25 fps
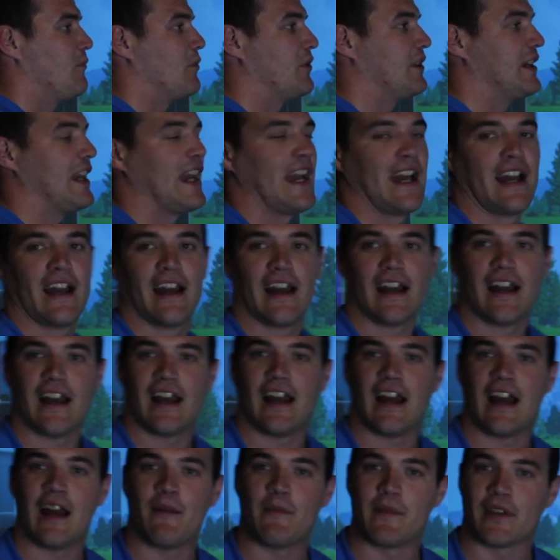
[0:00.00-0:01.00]
But yet,
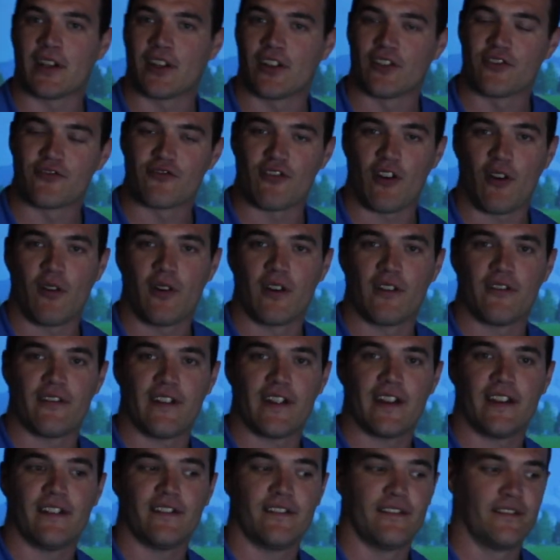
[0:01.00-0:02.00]
I'm in control
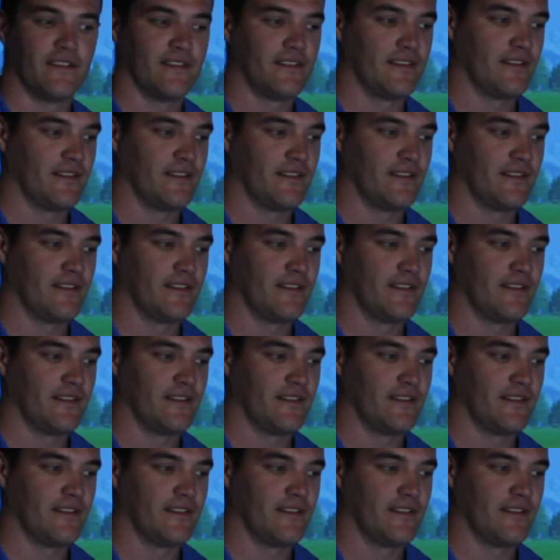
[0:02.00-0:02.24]
of it.